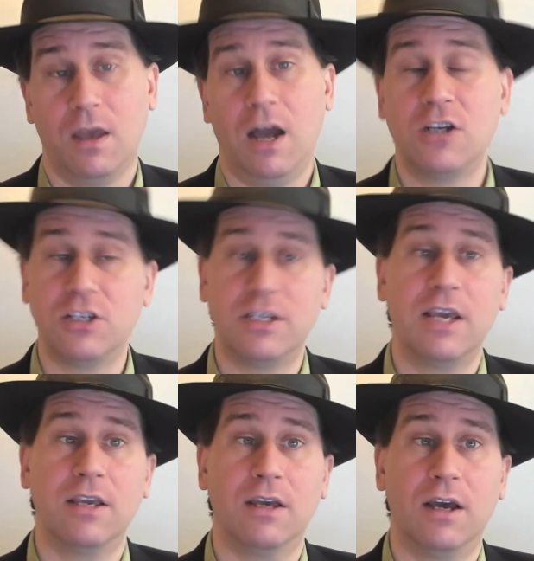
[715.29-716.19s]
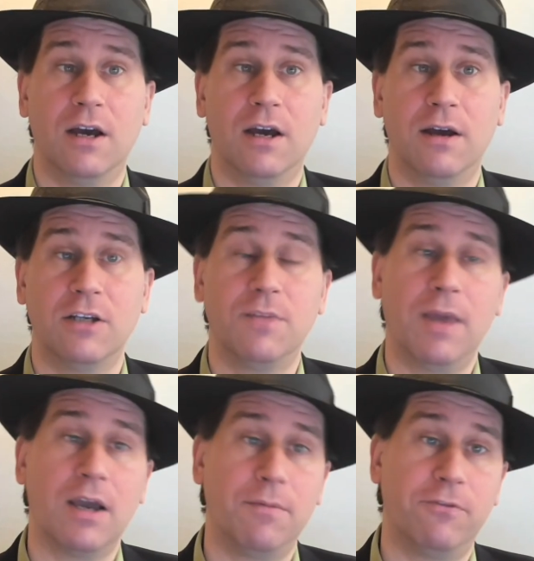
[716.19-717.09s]
I should
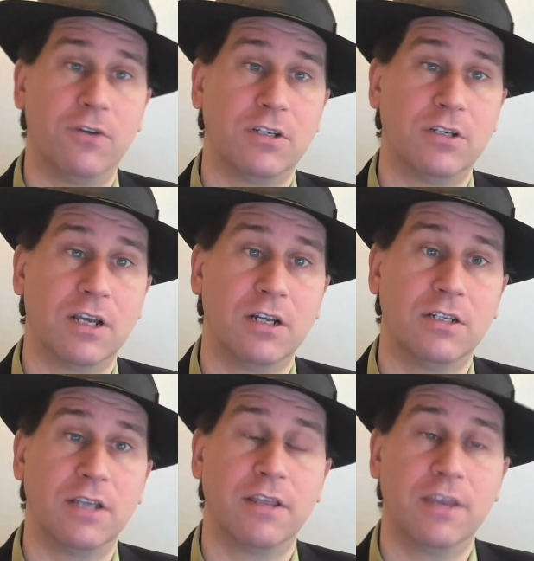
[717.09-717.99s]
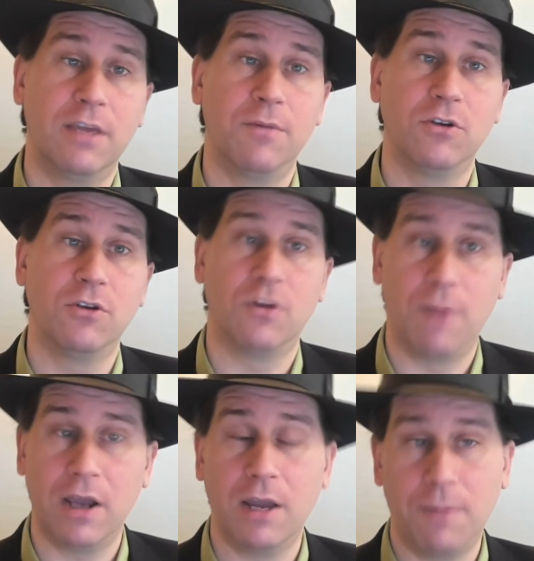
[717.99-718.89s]
back up for a second and say thinking modes are
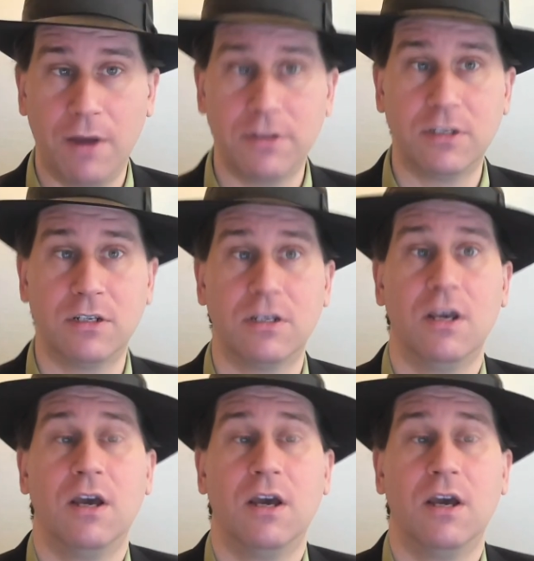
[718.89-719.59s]
my hypothesis.